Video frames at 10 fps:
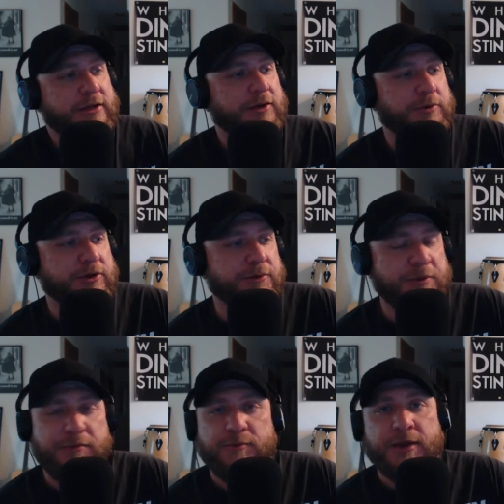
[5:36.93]
we good
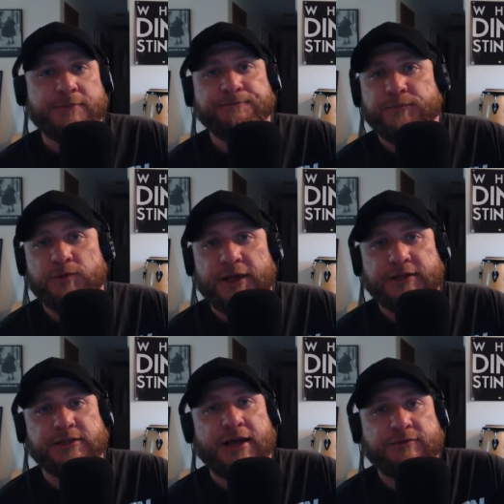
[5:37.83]
people, man. We
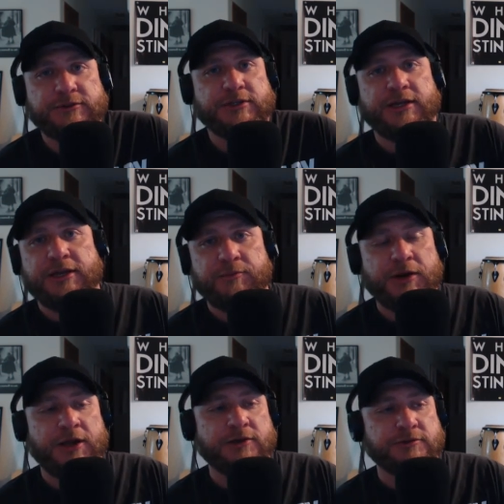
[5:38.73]
like to laugh just like
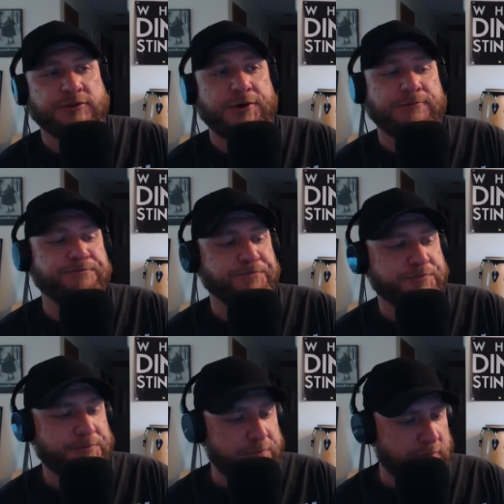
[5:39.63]
anybody else. So,
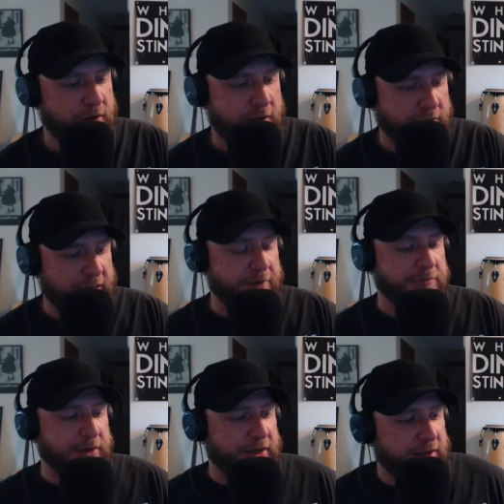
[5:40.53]
we
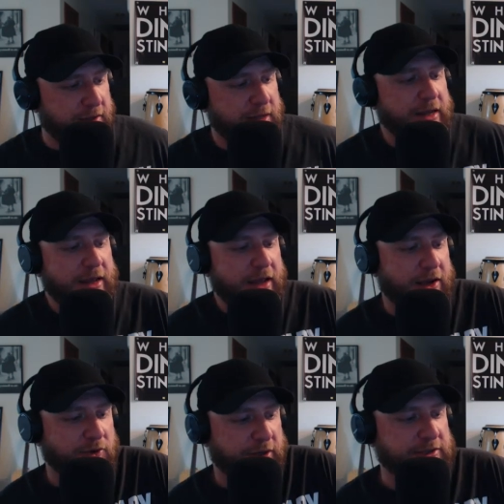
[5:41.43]
had a
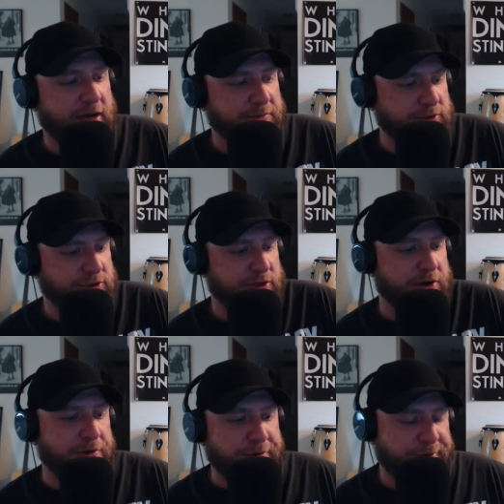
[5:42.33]
great time at the
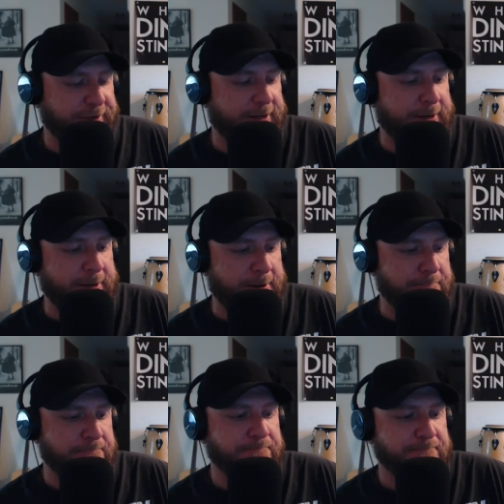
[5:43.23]
show.
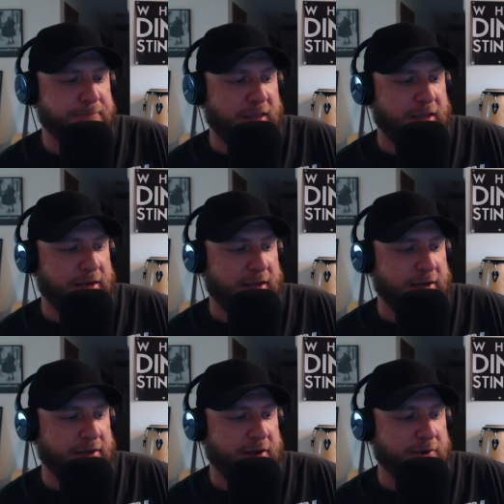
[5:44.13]
And
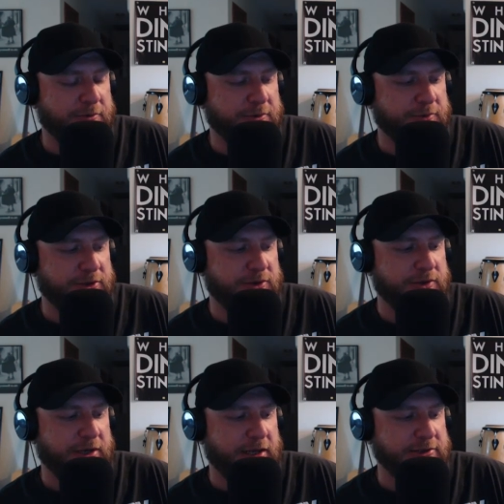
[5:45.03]
then what did we
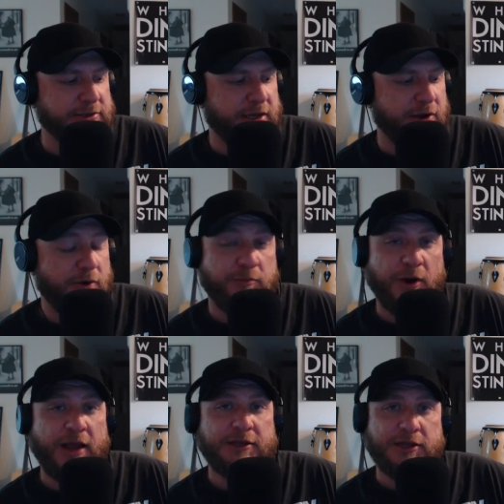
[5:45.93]
do the next night? Oh,
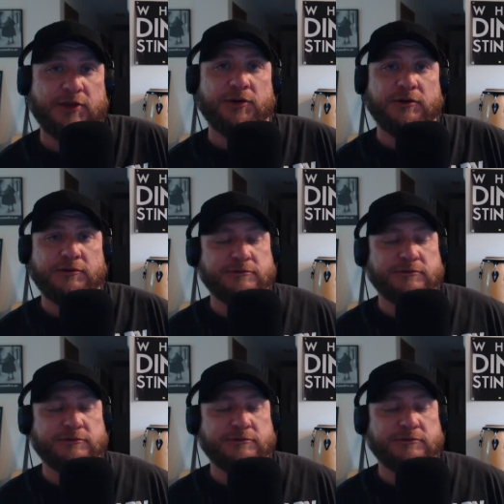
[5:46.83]
Brad Kinder.